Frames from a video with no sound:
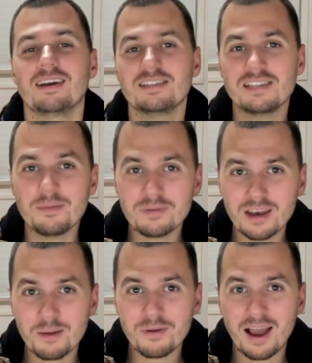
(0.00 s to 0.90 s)
Tip
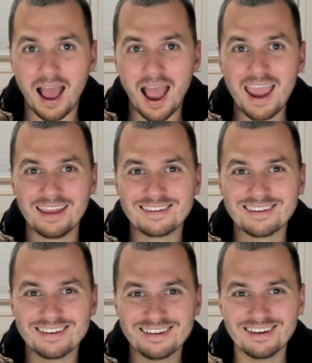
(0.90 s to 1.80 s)
number eight
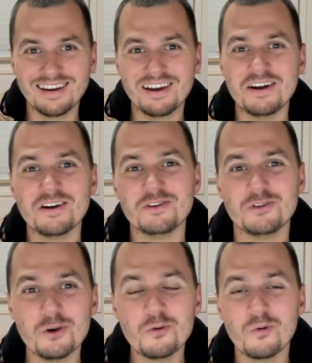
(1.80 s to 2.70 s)

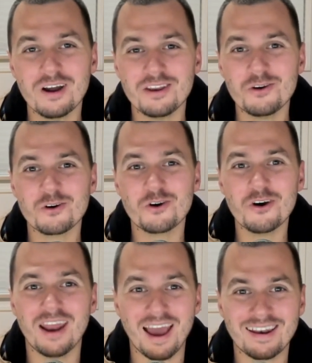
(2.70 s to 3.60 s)
do what you're
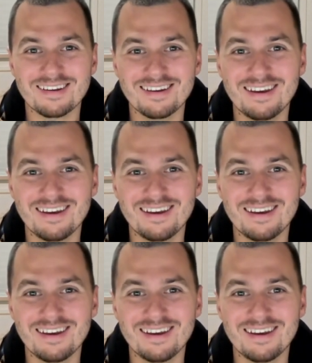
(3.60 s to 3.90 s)
good at.